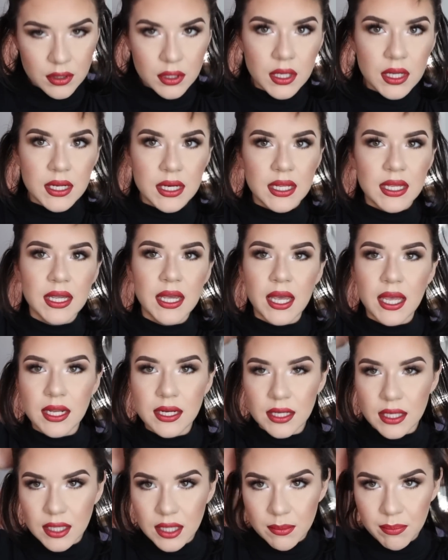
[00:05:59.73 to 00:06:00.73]
And
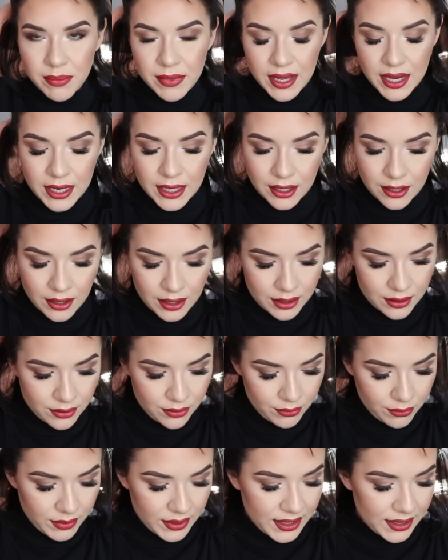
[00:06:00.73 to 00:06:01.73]
again, clip that hair out
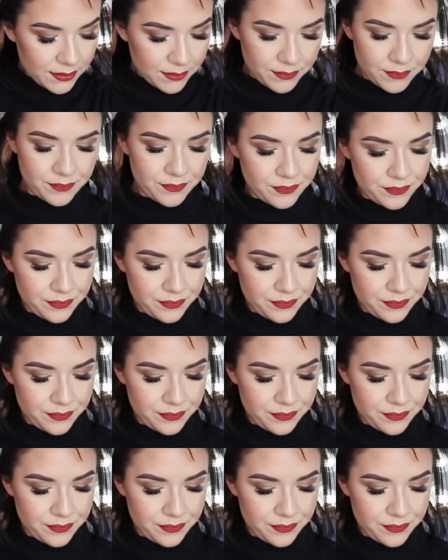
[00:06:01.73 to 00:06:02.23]
of the way.